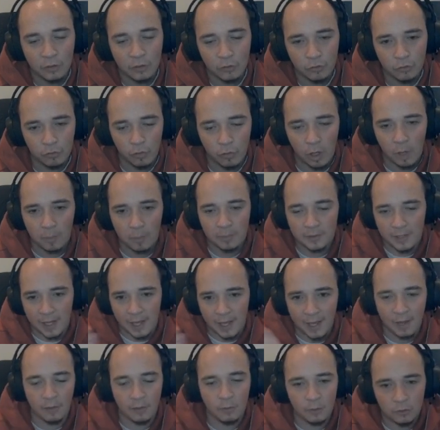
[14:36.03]
drop
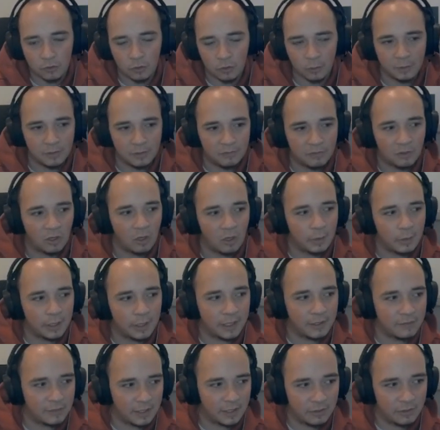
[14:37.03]
down. So before when I
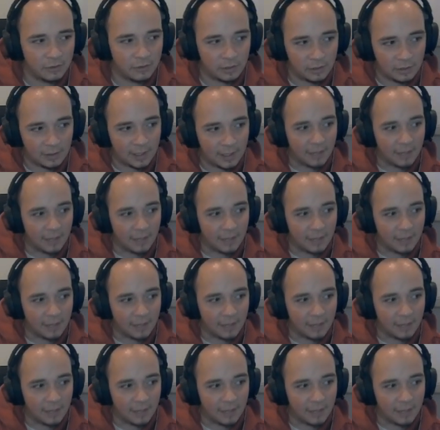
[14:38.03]
said you can